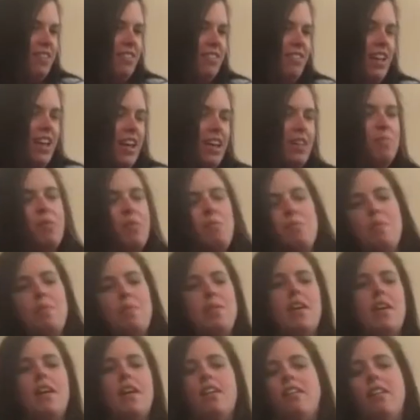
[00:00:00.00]
like, but maybe
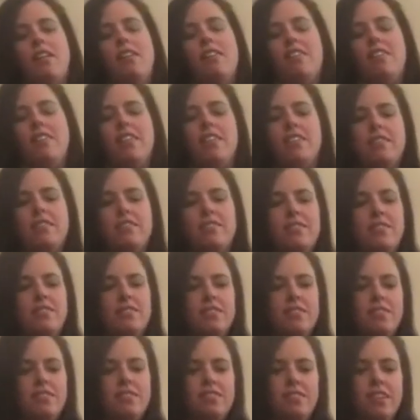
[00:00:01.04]
not. I don't know.
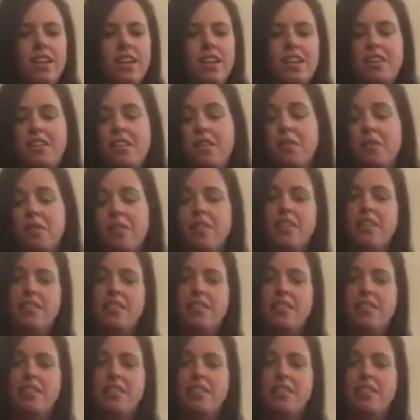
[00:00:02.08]
I didn't know her then.